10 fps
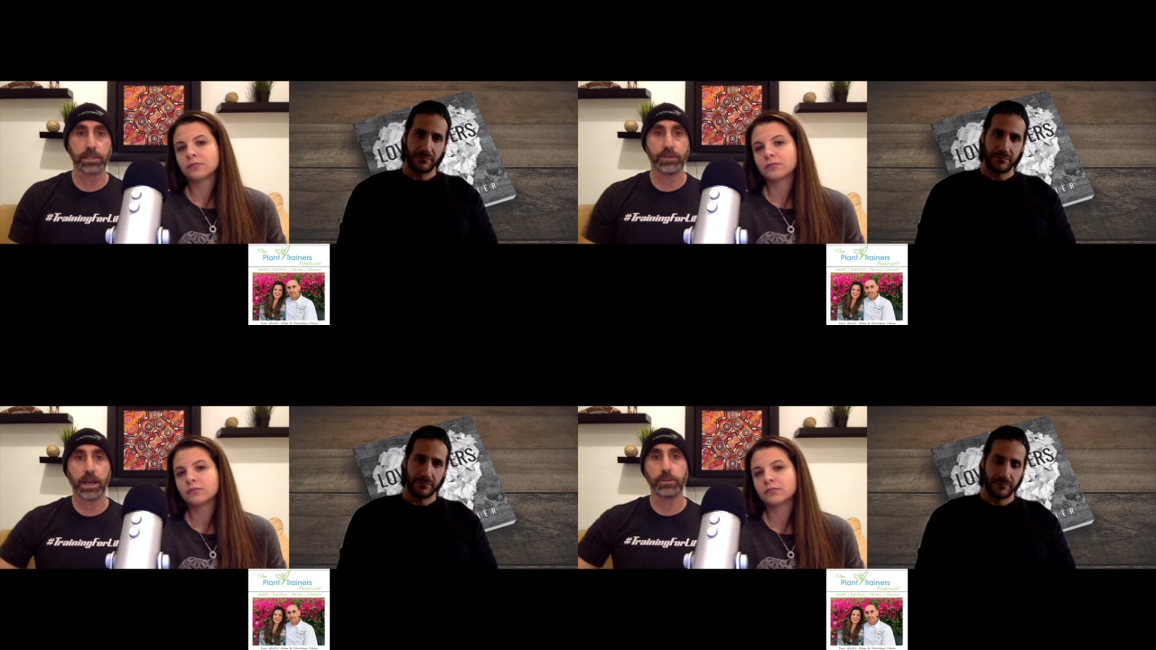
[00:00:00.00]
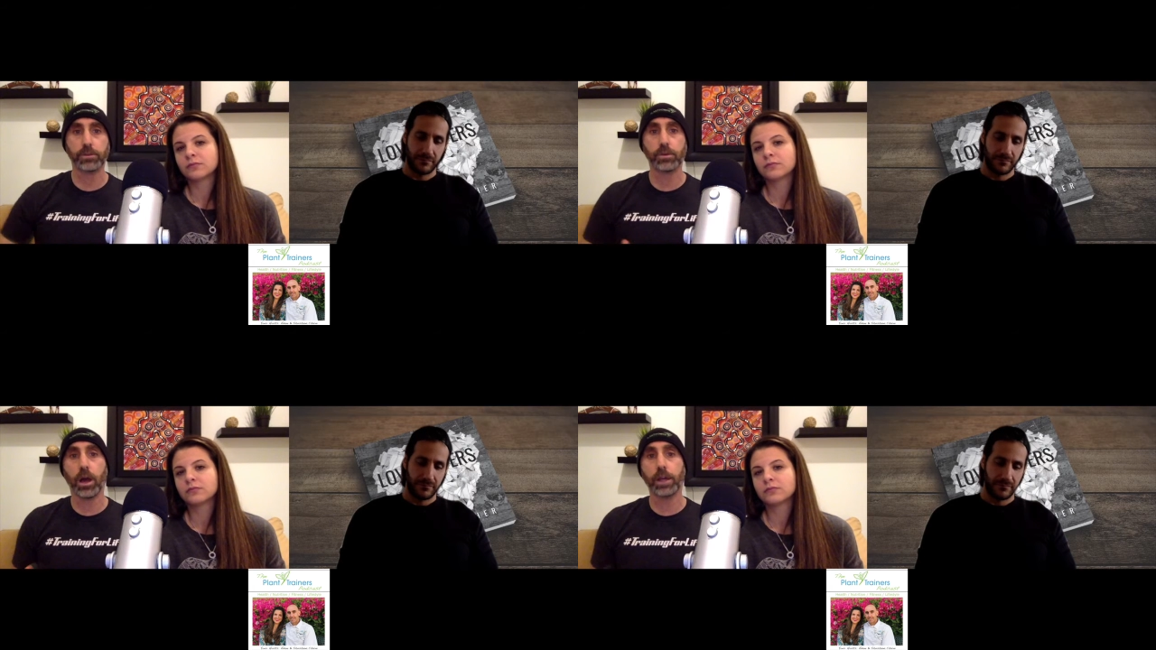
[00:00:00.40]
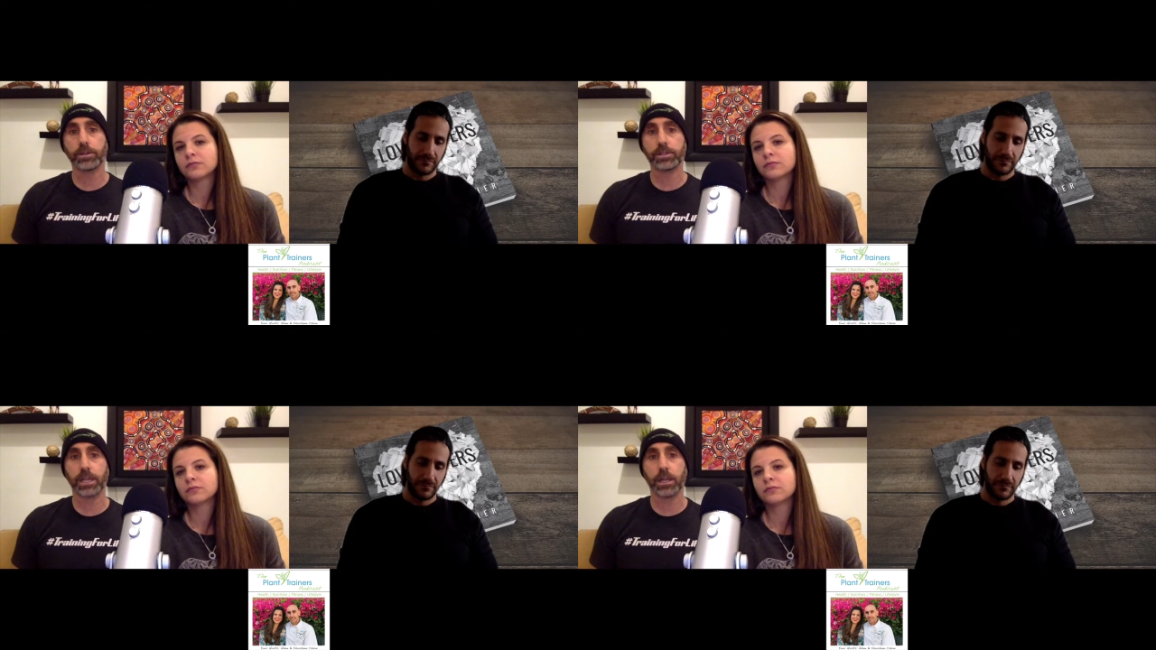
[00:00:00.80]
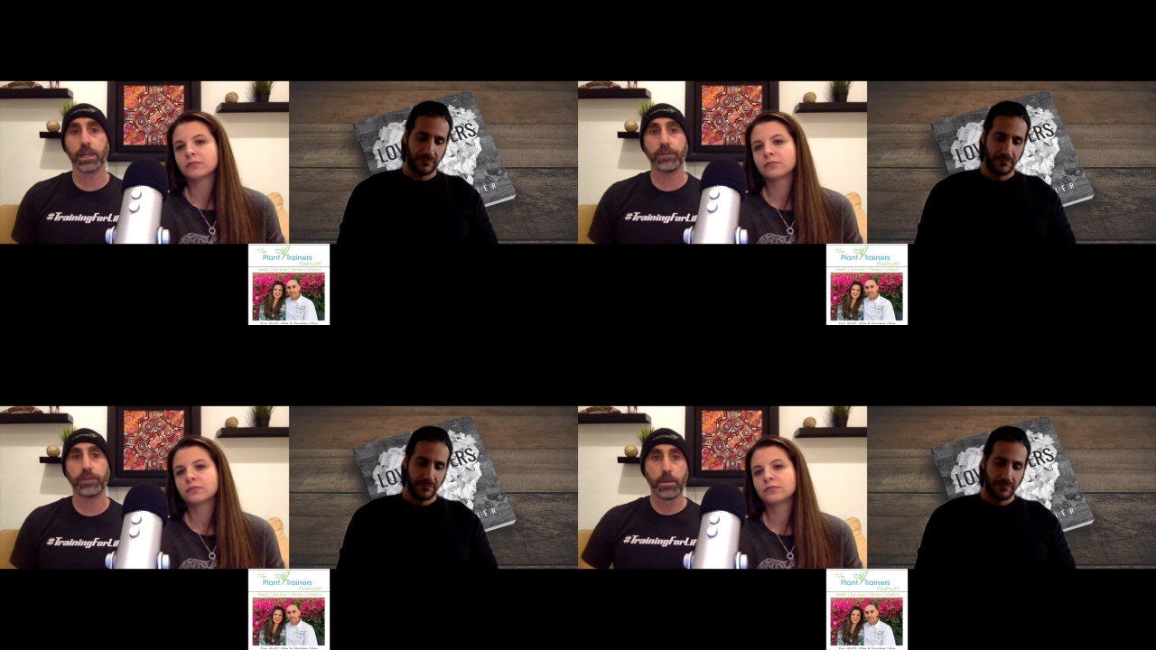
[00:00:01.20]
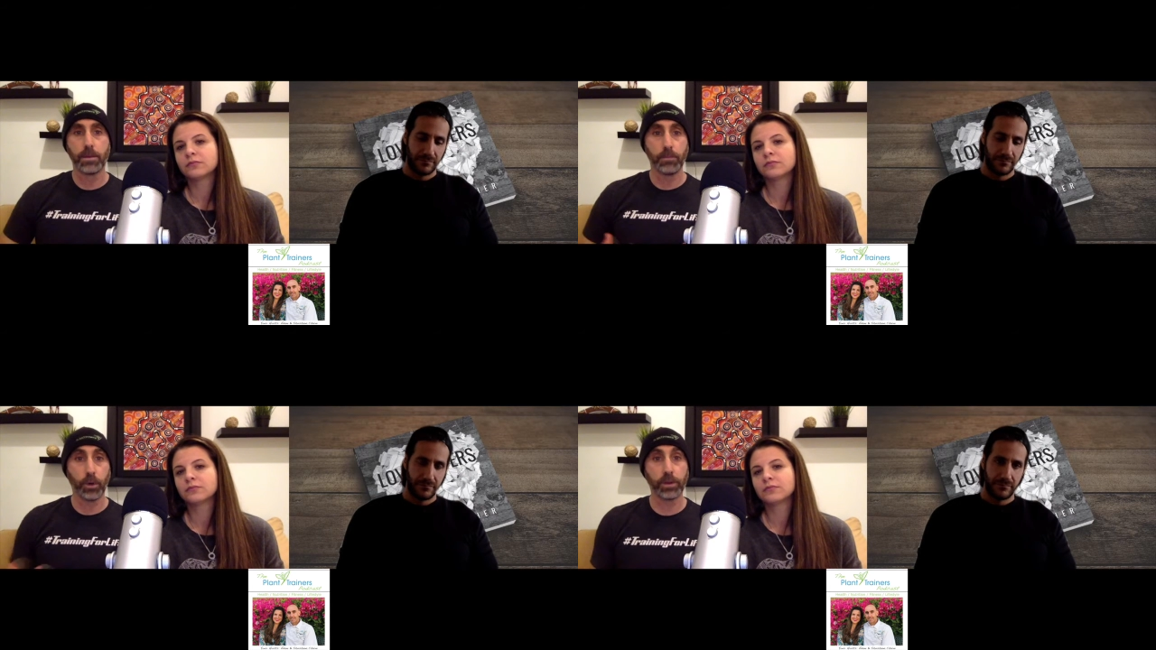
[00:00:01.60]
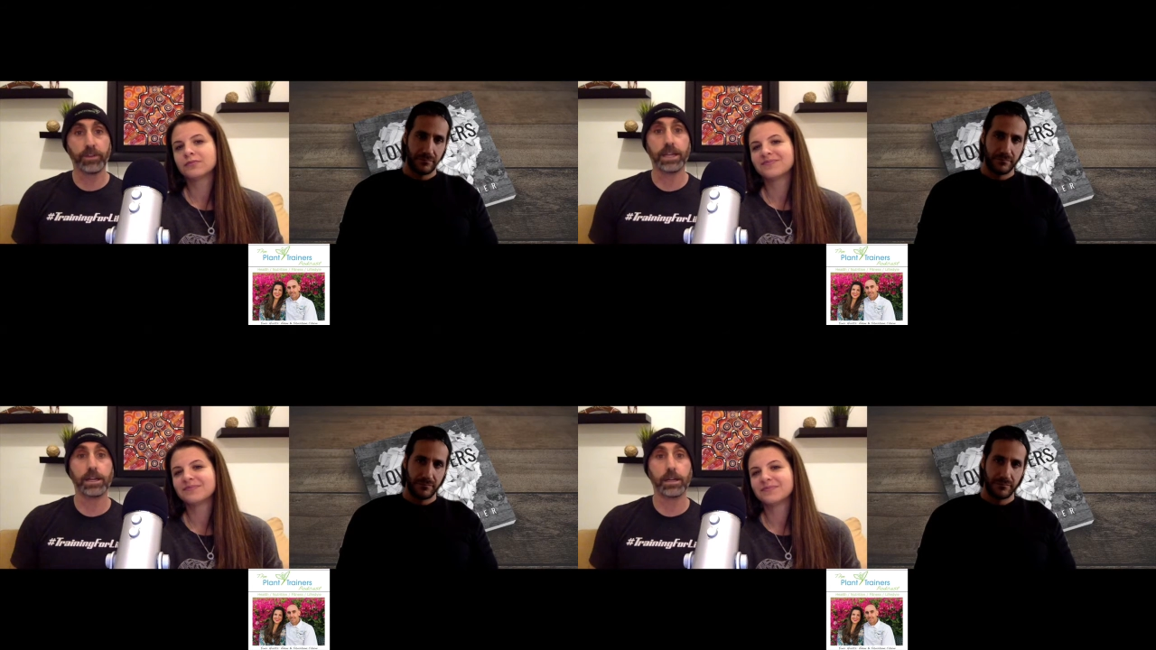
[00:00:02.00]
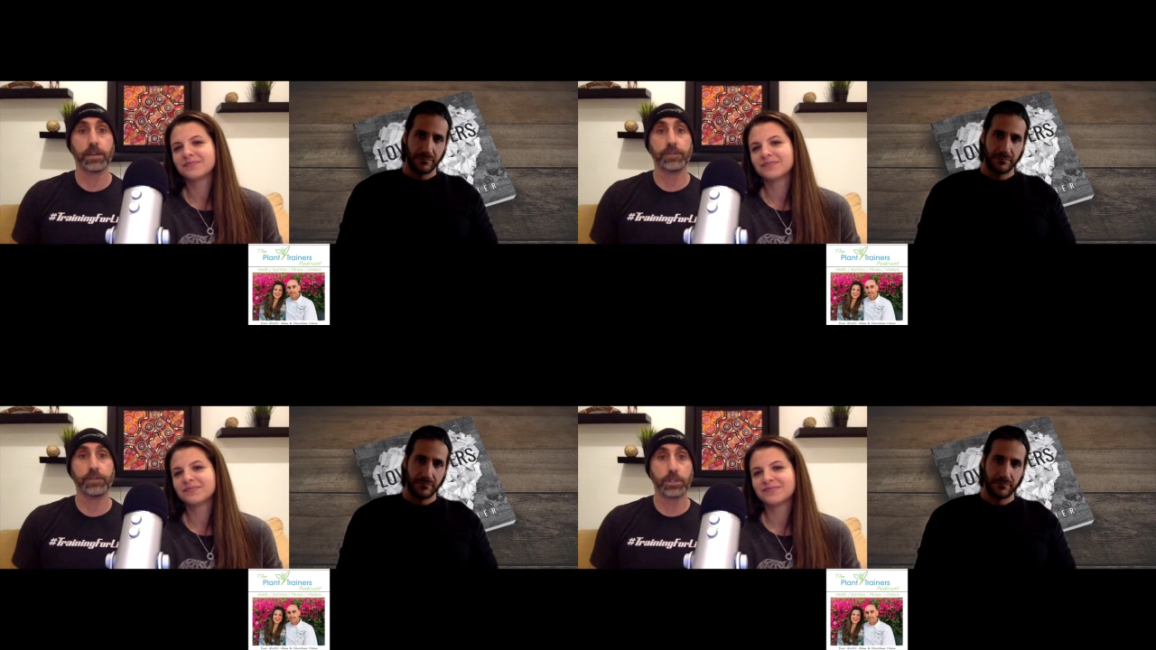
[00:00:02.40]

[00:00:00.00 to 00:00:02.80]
Speaker 1: of how you got yourself motivated enough to